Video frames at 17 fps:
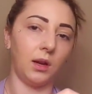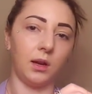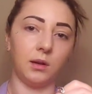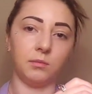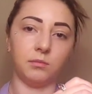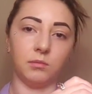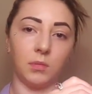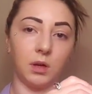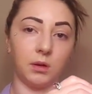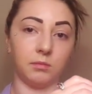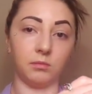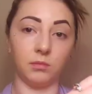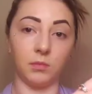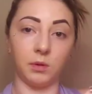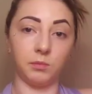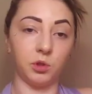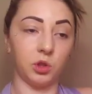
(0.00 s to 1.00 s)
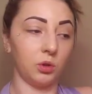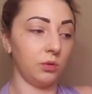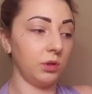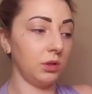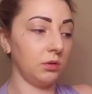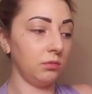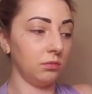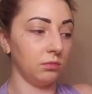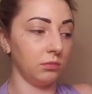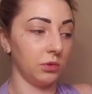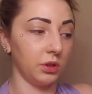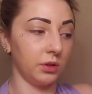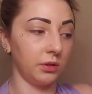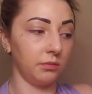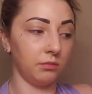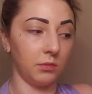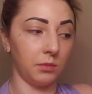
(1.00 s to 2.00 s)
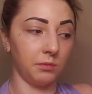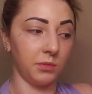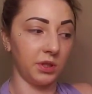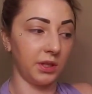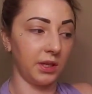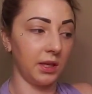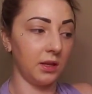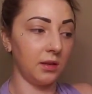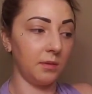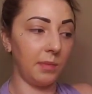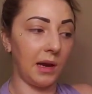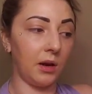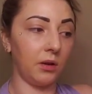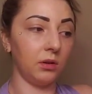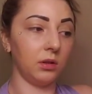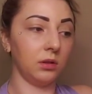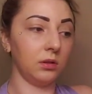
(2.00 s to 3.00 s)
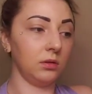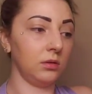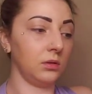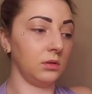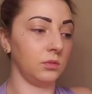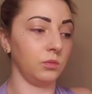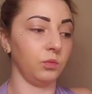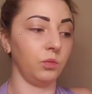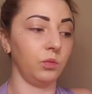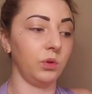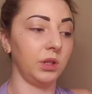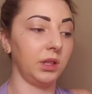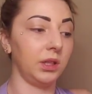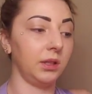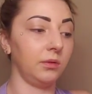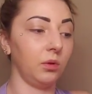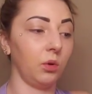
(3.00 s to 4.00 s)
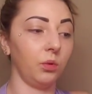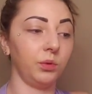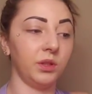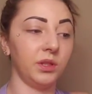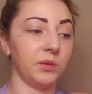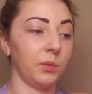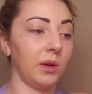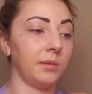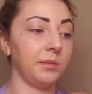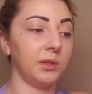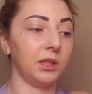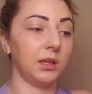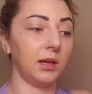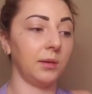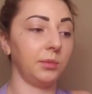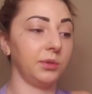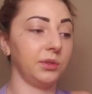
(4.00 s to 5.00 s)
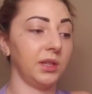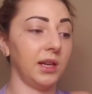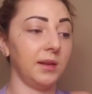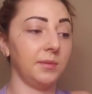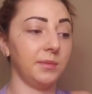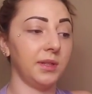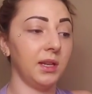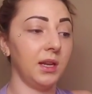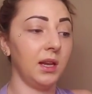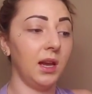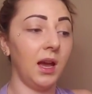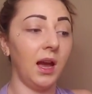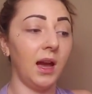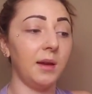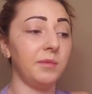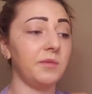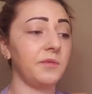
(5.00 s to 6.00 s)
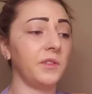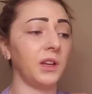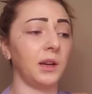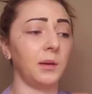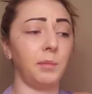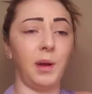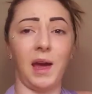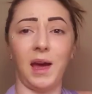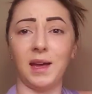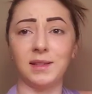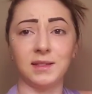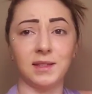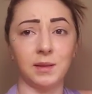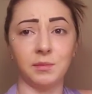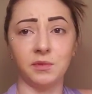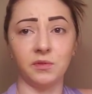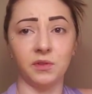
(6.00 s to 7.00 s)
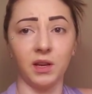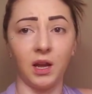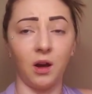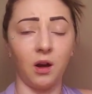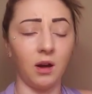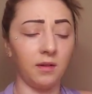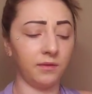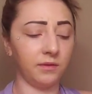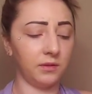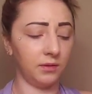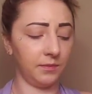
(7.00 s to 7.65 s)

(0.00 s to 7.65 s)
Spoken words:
I'm showing you. I'm just getting the powder. Really only swiped it a couple times. I'm even going to pat some of it off.